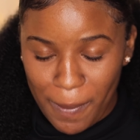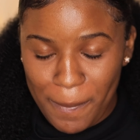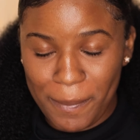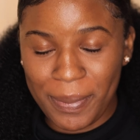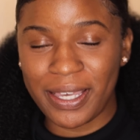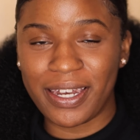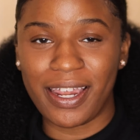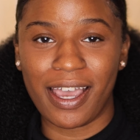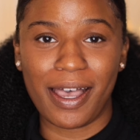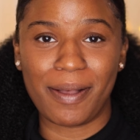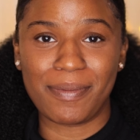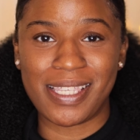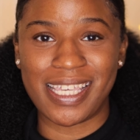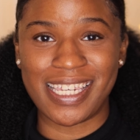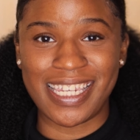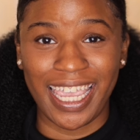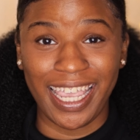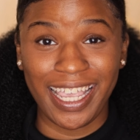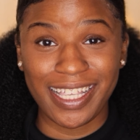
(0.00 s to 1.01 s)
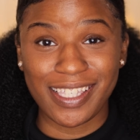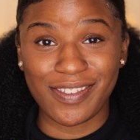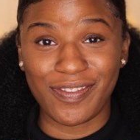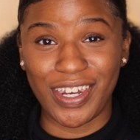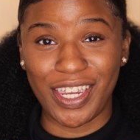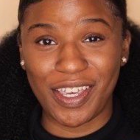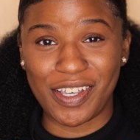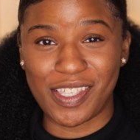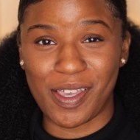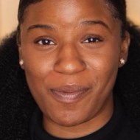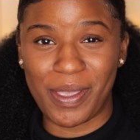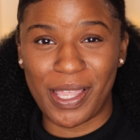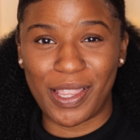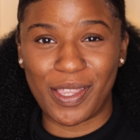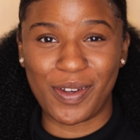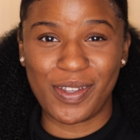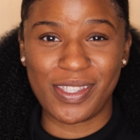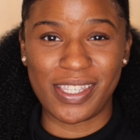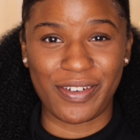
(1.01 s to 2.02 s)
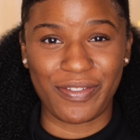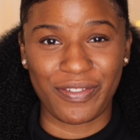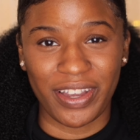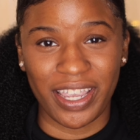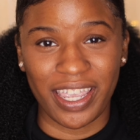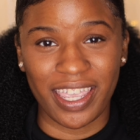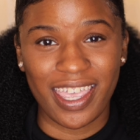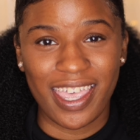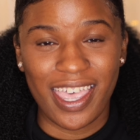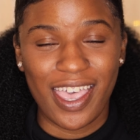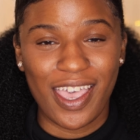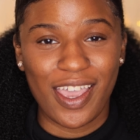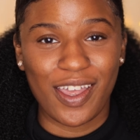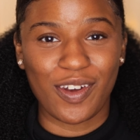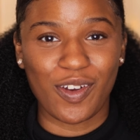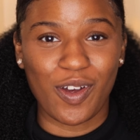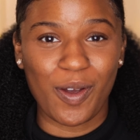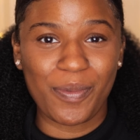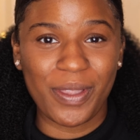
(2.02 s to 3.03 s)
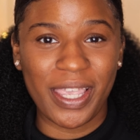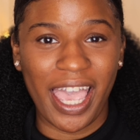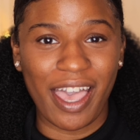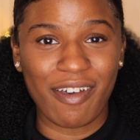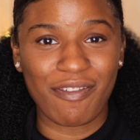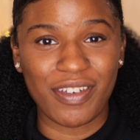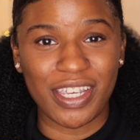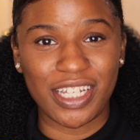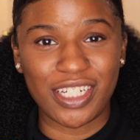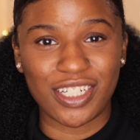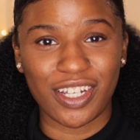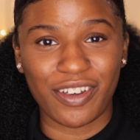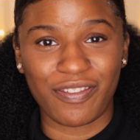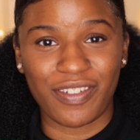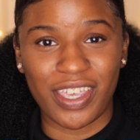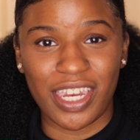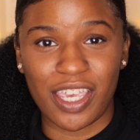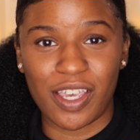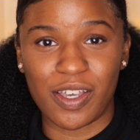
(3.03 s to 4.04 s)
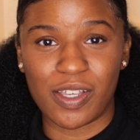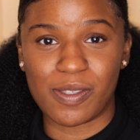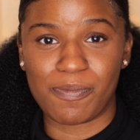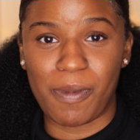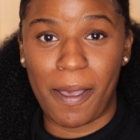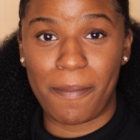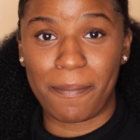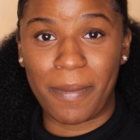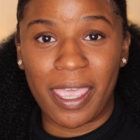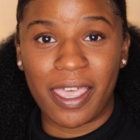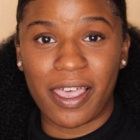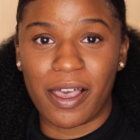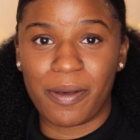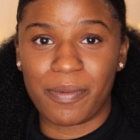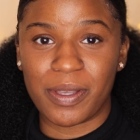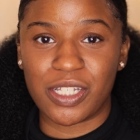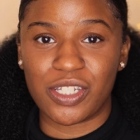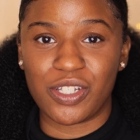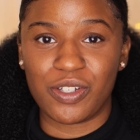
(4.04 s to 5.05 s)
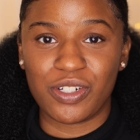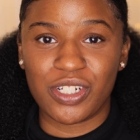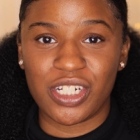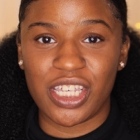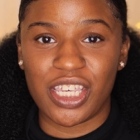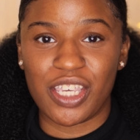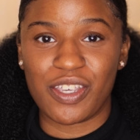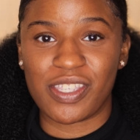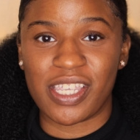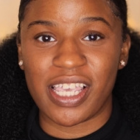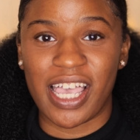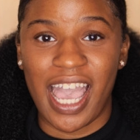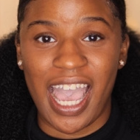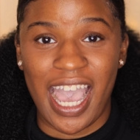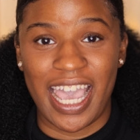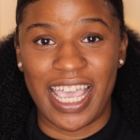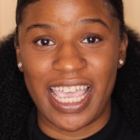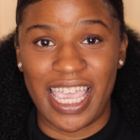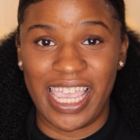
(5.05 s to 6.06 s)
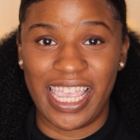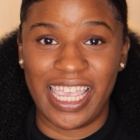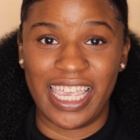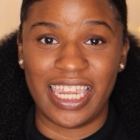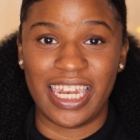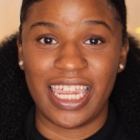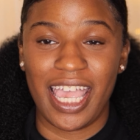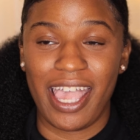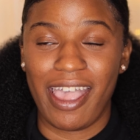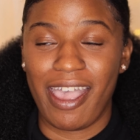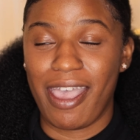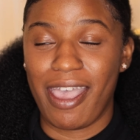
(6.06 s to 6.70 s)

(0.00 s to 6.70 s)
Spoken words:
But today's video is going to be a little different. Normally I feature videos, my makeup is usually using high-end